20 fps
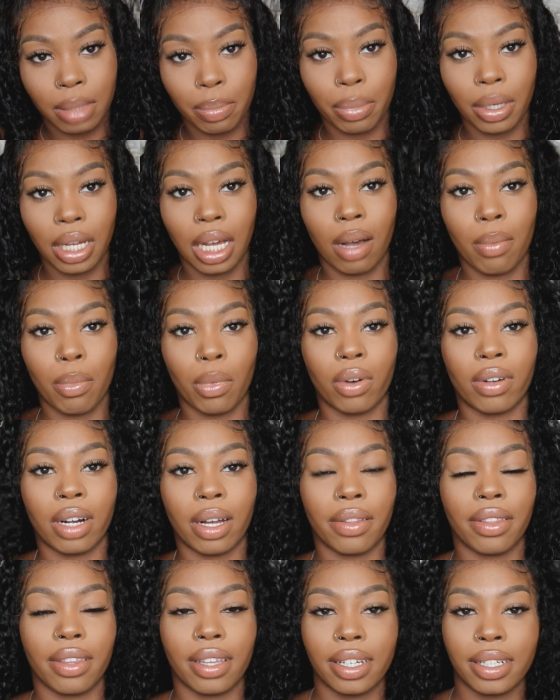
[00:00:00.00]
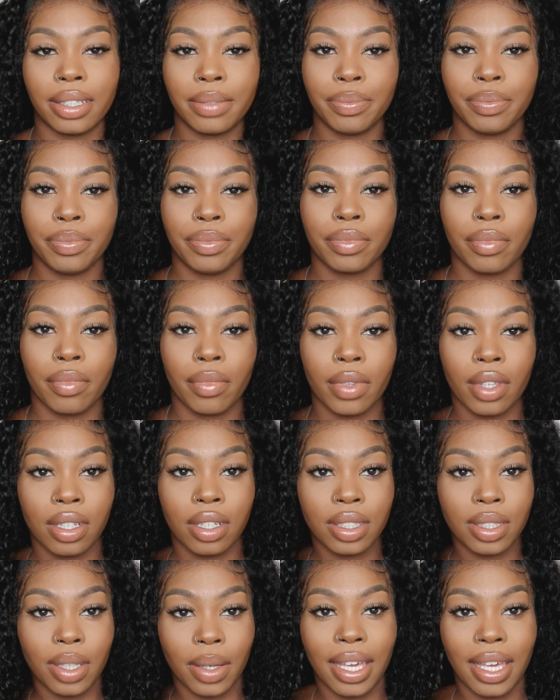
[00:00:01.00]
put out more out there.
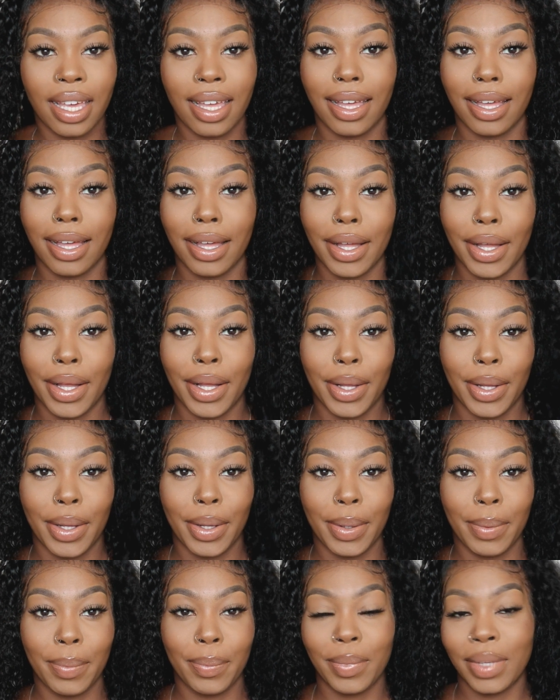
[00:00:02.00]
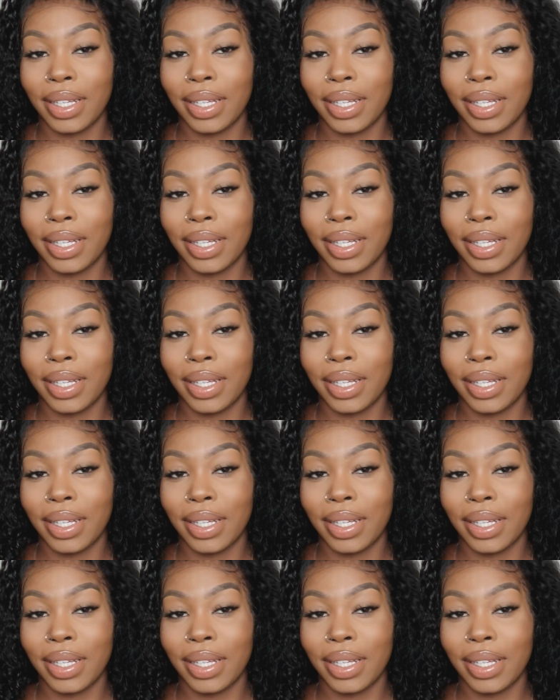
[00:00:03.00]
So yeah,